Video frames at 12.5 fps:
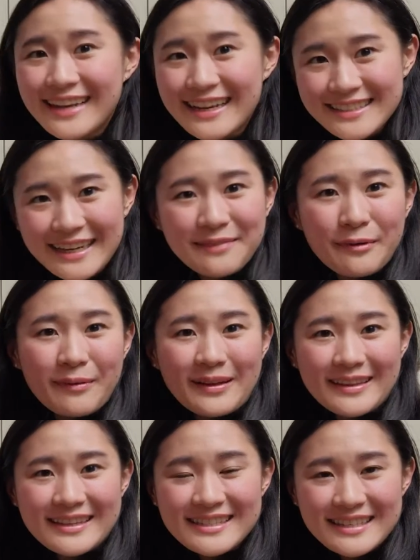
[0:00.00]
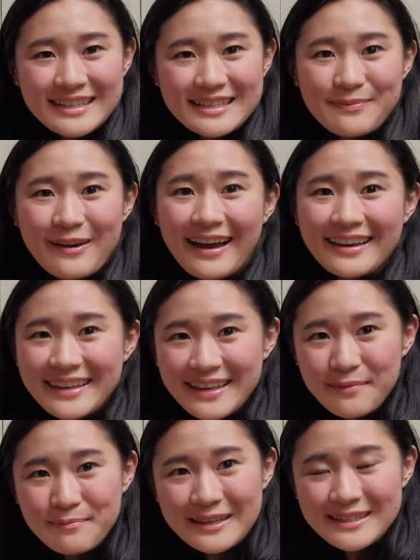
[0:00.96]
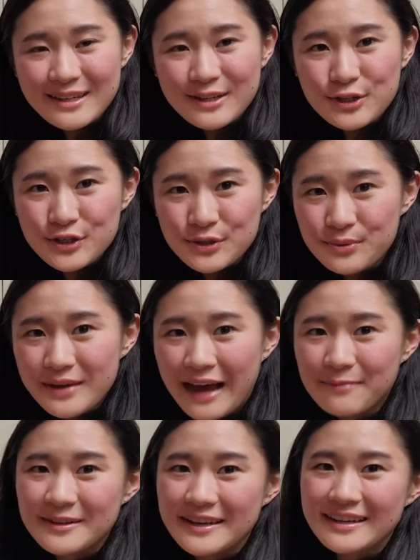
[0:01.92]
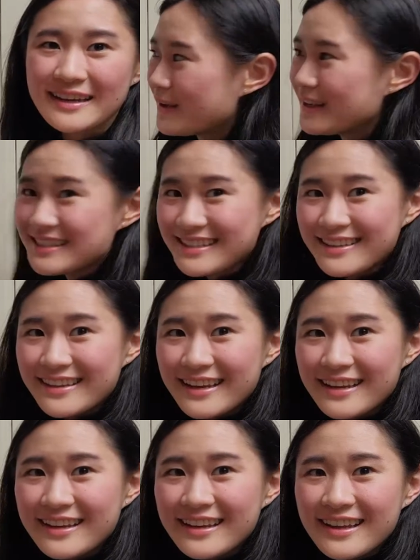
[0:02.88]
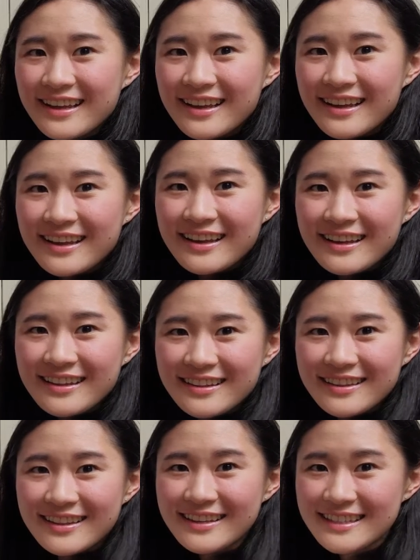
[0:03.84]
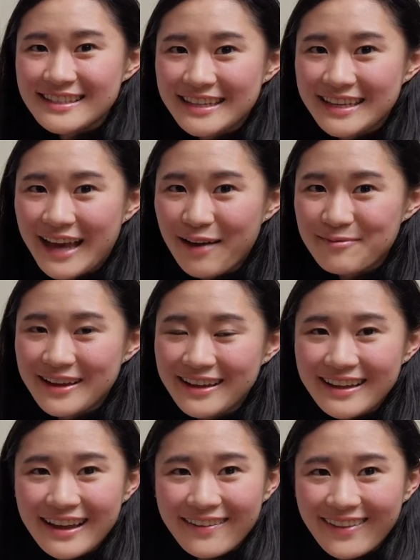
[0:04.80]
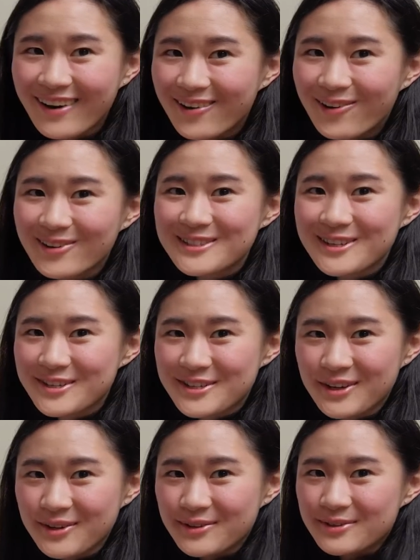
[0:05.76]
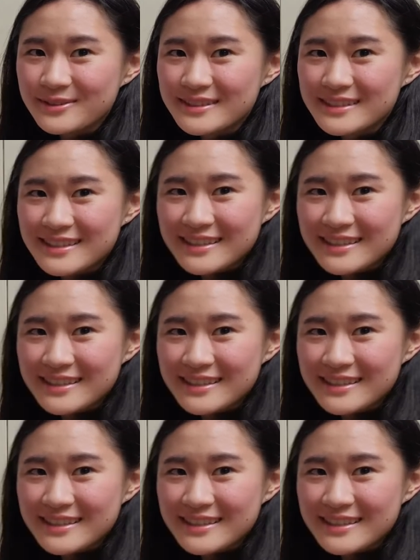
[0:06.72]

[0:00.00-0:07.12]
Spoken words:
The next item on my list is by Ikea Bissa shoe cabinet. Basically, this is a cabinet that holds your shoes.